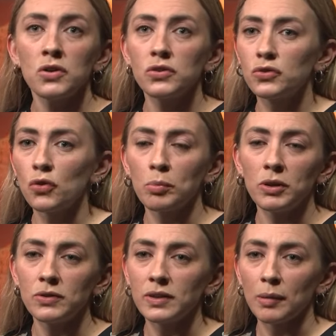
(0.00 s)
Stop
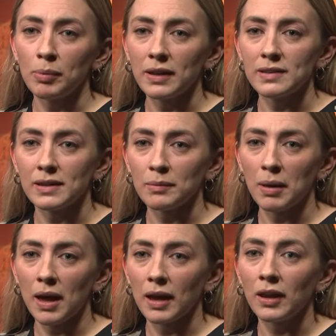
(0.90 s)
using a plastic
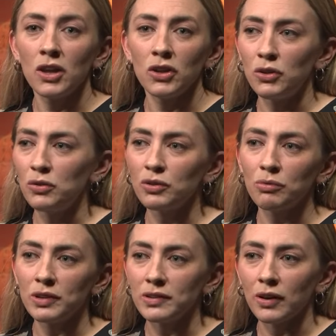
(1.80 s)
bag. Use a
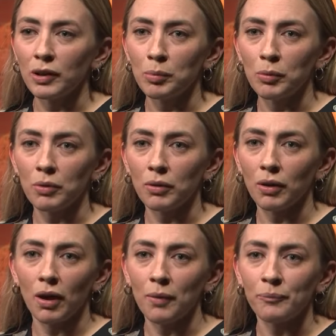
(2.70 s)
reusable
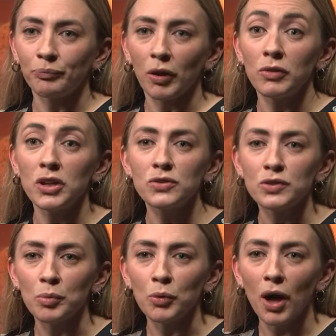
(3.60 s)

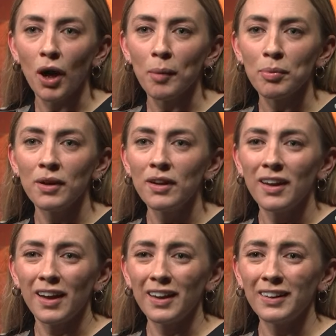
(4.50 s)
cup.
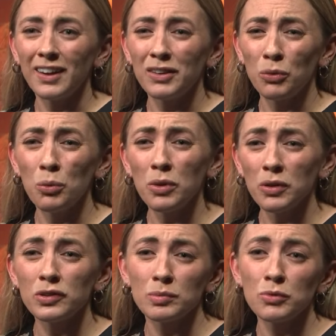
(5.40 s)
And like all
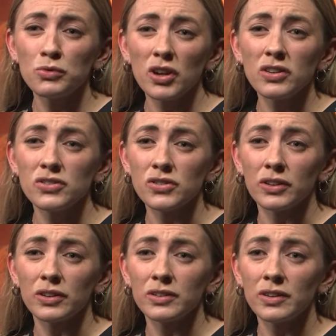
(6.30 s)
those small
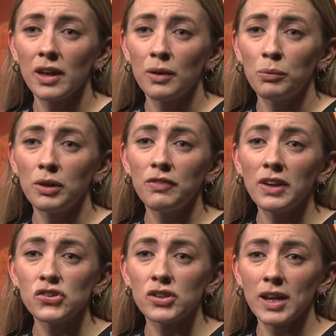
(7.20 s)
gestures will
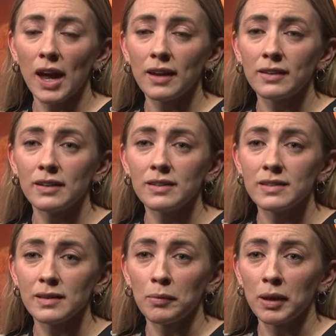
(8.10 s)
eventually add into
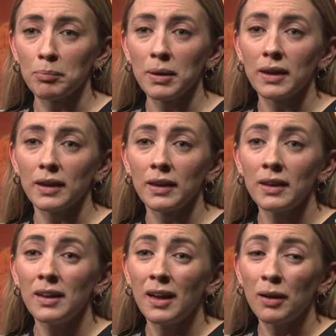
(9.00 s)
something big.
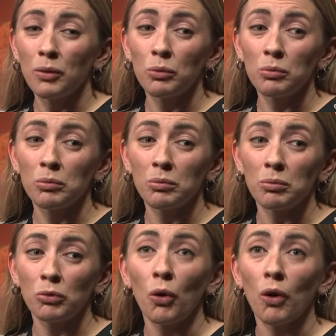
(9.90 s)
Oh,
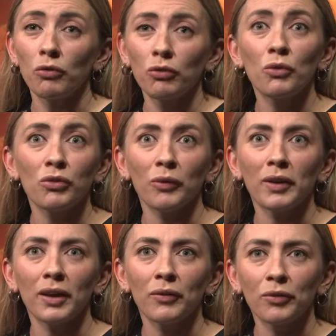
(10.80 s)
I thought of
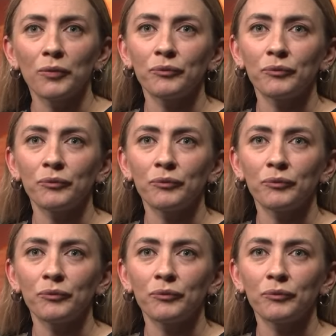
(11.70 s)
something else.